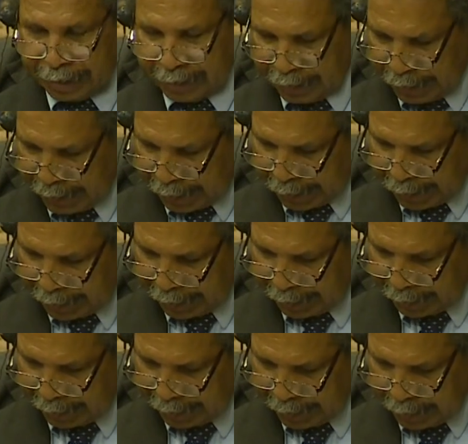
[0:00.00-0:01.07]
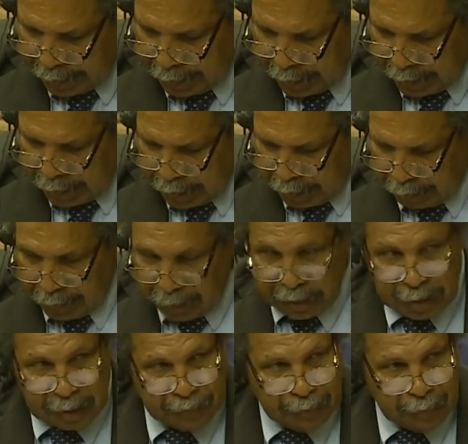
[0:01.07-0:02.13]
so they can
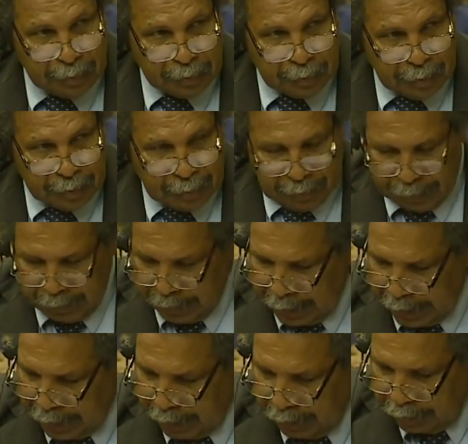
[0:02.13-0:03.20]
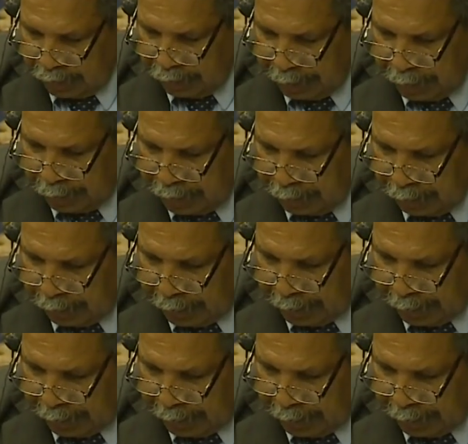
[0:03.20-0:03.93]
meaningfully contribute to